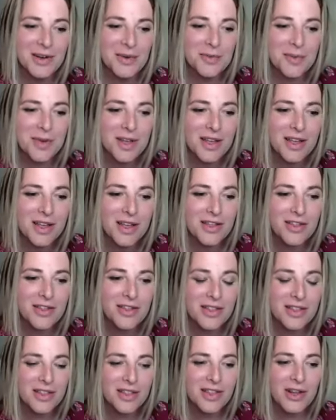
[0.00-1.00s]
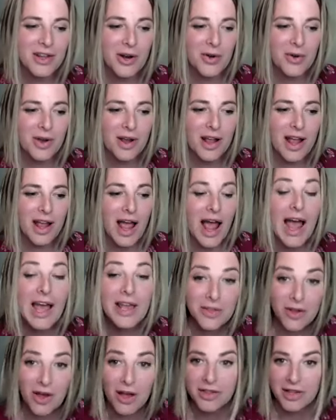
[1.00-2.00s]
um, you know,
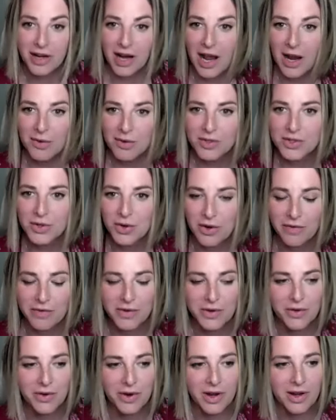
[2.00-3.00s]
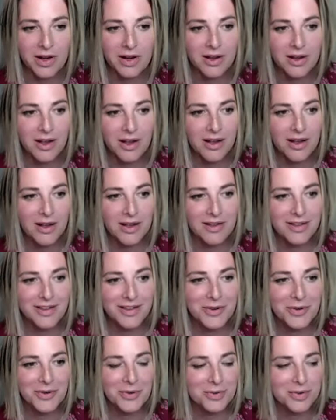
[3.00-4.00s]
I thought that I was sort of doing, uh,
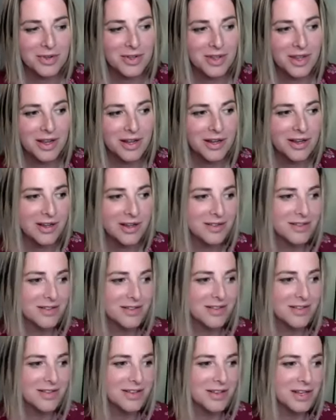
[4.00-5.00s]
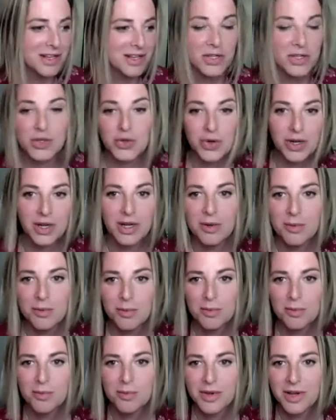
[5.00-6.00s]
you know, like
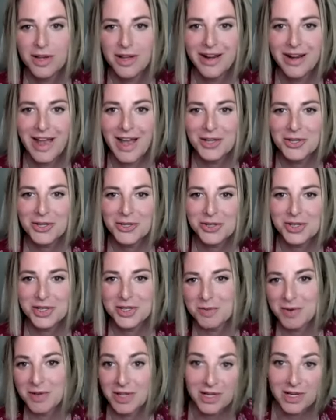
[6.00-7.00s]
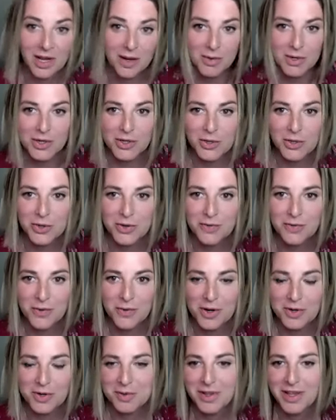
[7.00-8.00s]
extreme mm-hmm. analogy as being like, I want to do
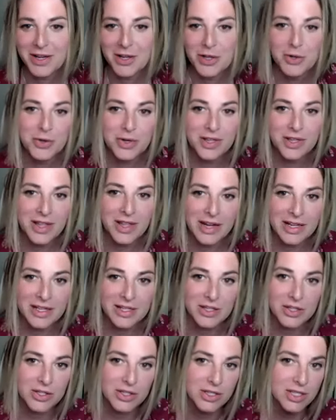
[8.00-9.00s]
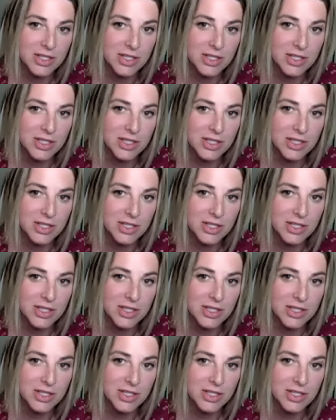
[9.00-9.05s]
divorce, but like you did like